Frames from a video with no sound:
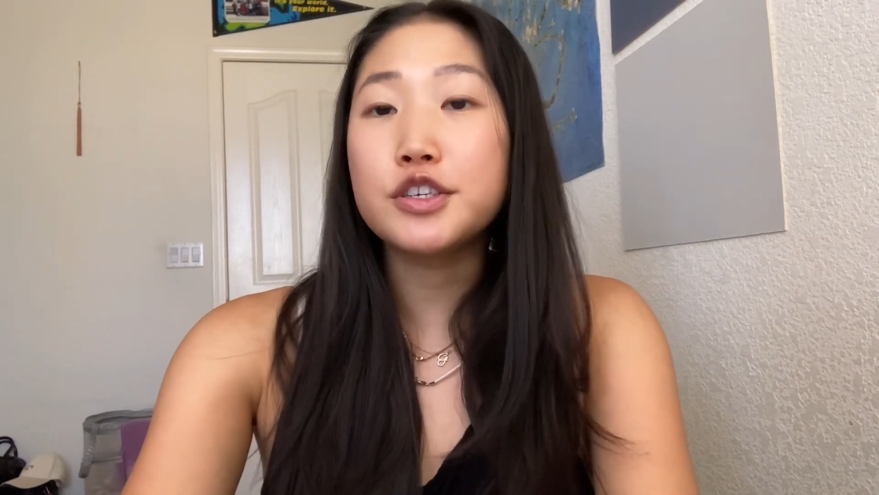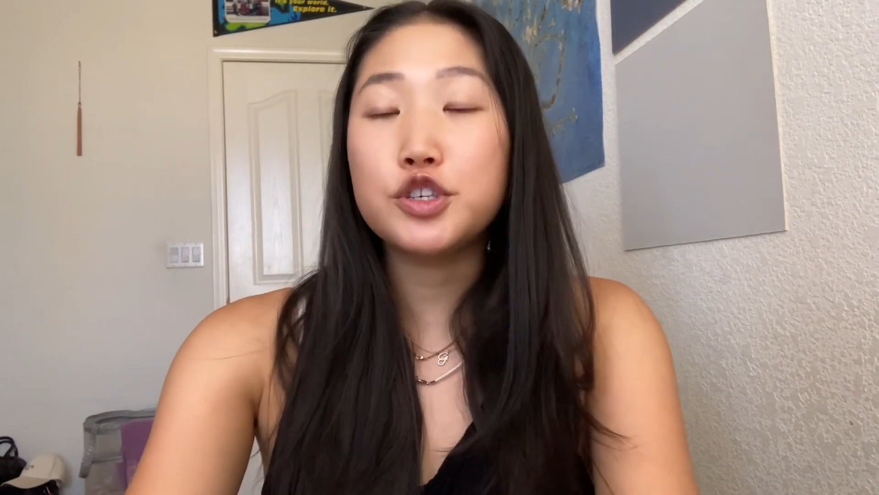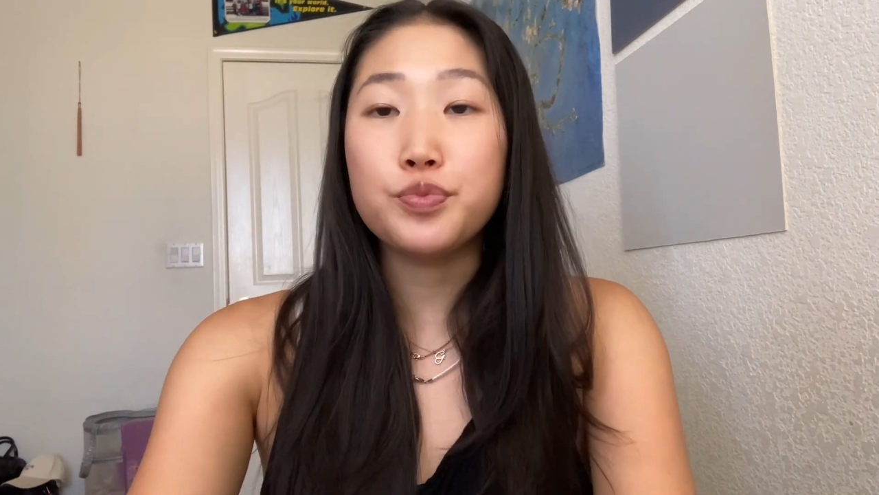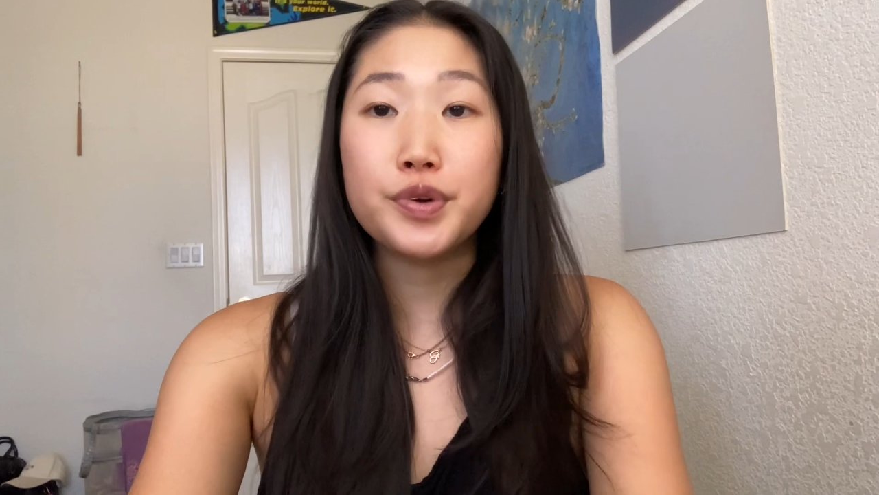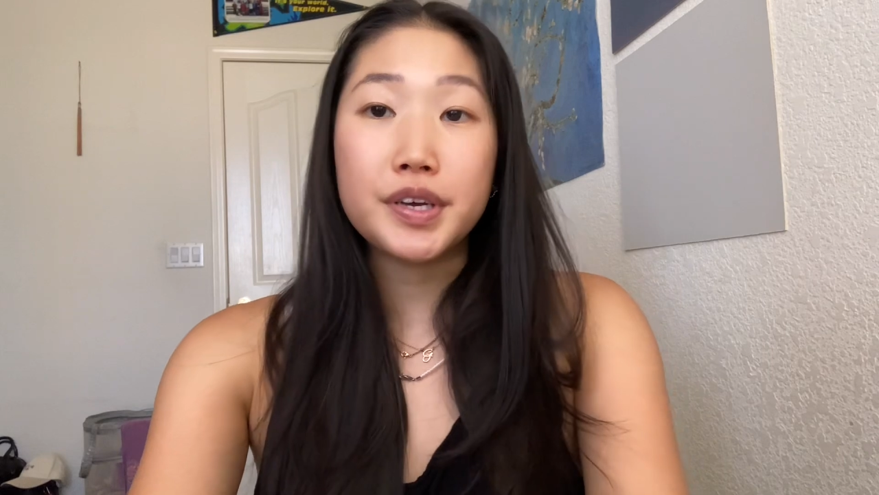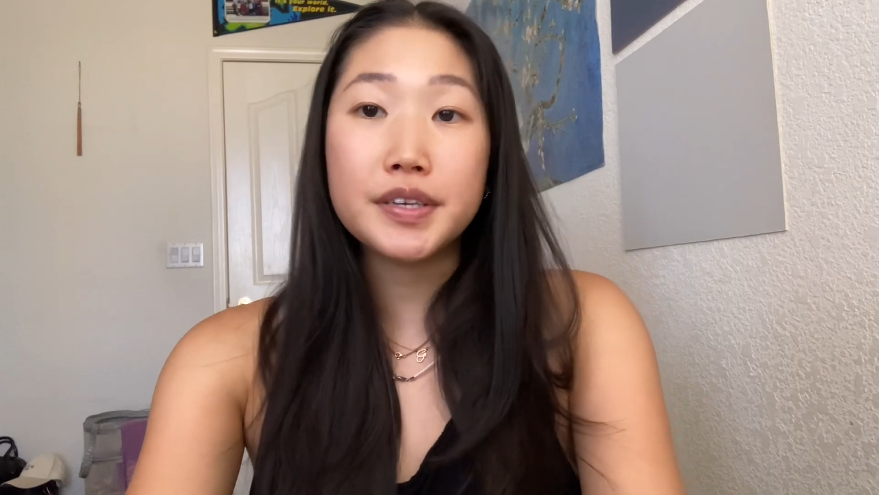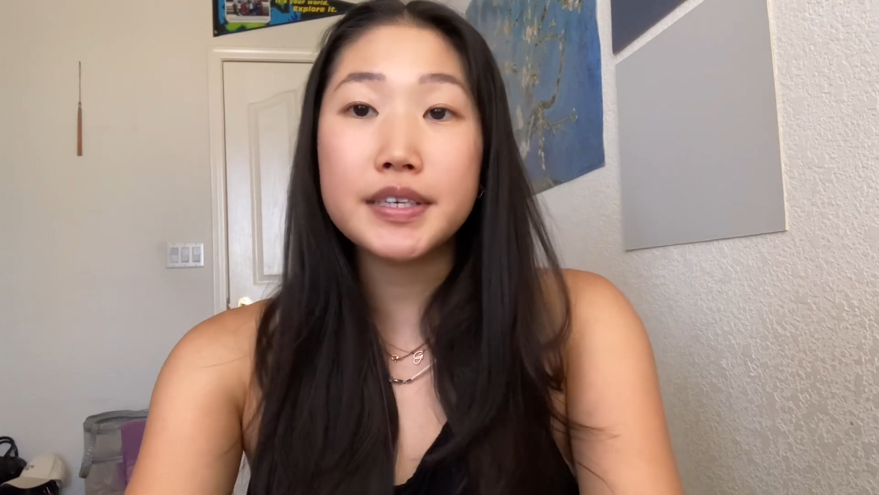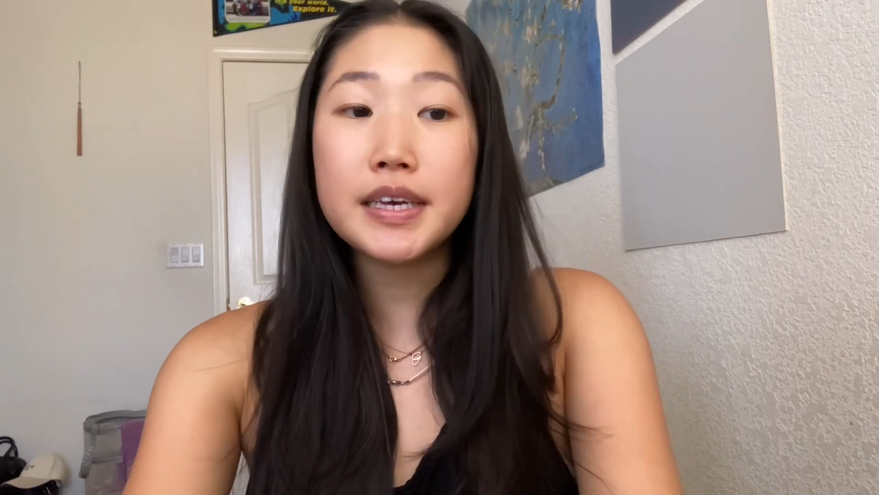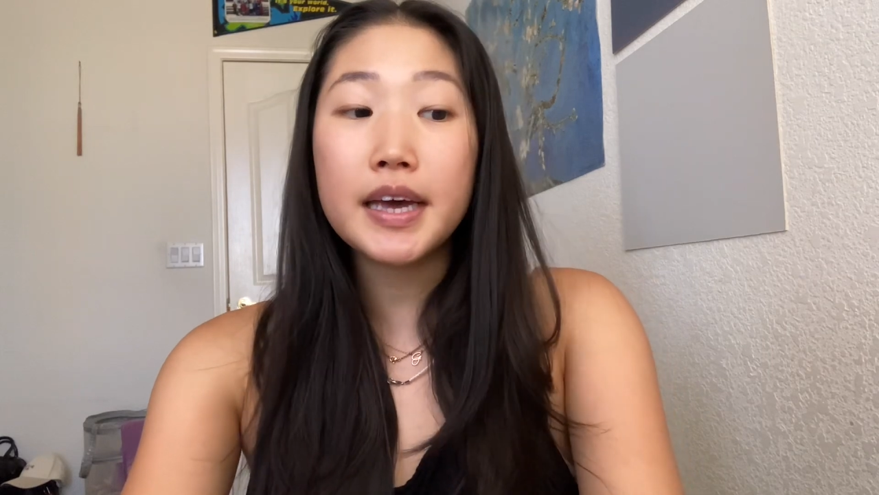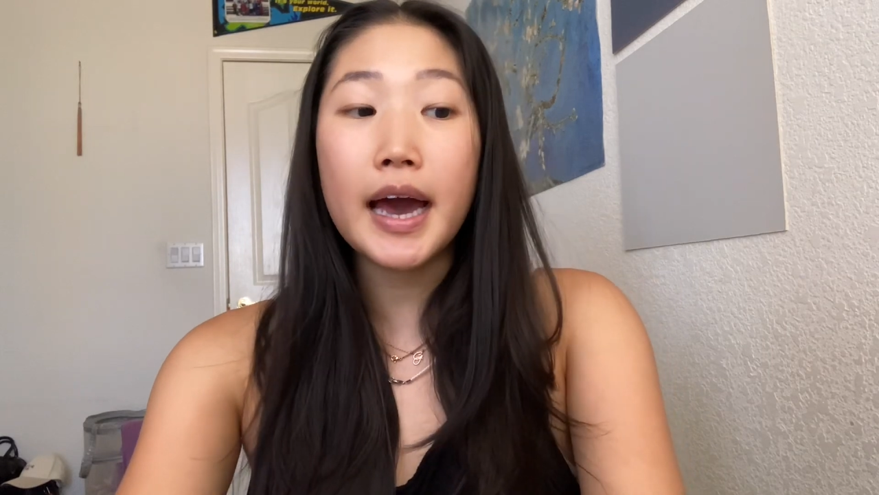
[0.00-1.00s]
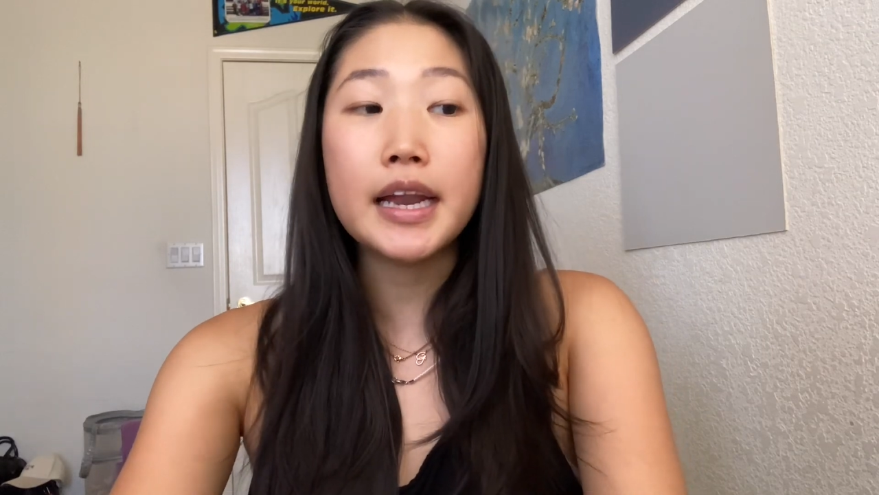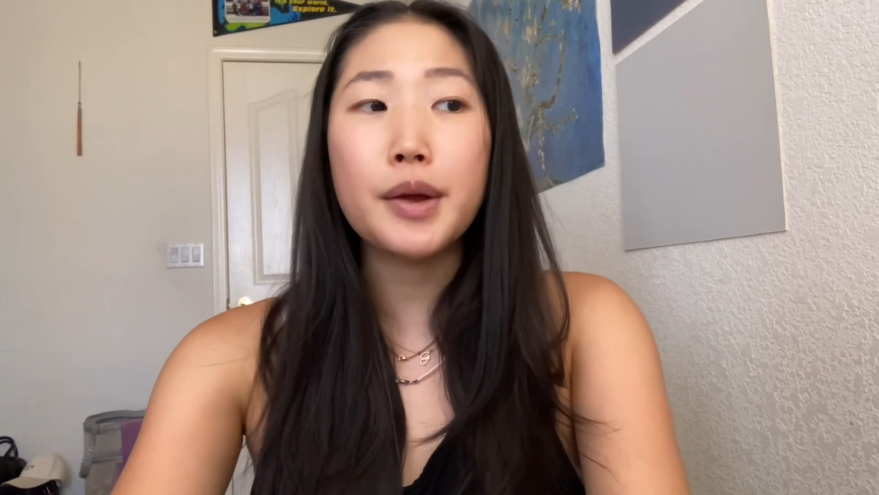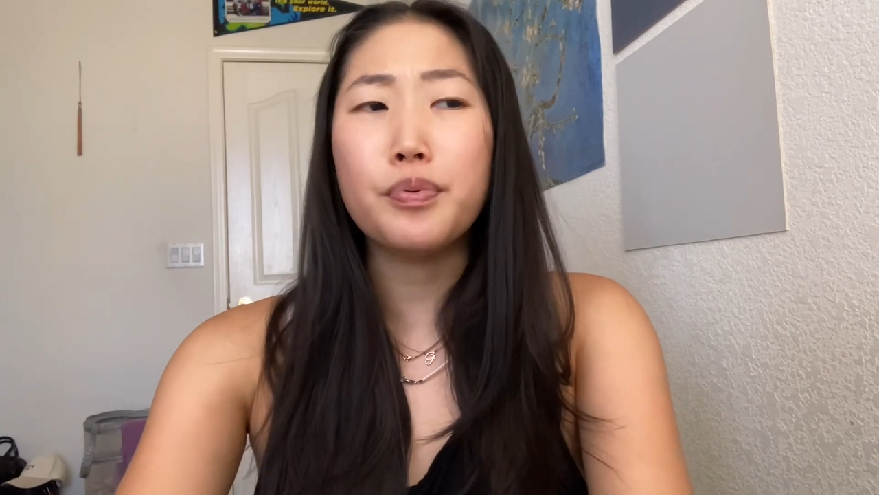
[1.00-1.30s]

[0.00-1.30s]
it's super easy, and I